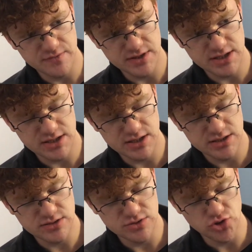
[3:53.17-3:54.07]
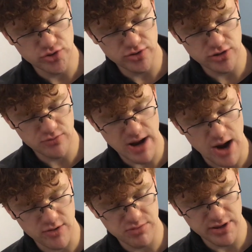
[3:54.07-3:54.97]
the Nuclear
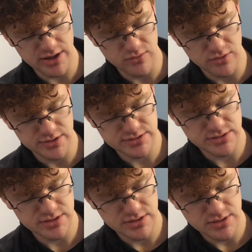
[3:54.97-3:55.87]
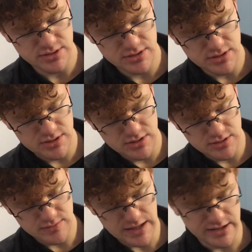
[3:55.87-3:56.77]
Power Plant one,
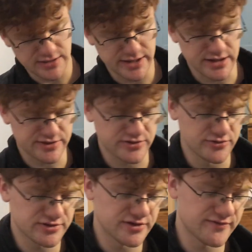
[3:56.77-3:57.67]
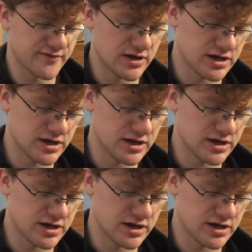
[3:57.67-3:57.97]
that like exclusive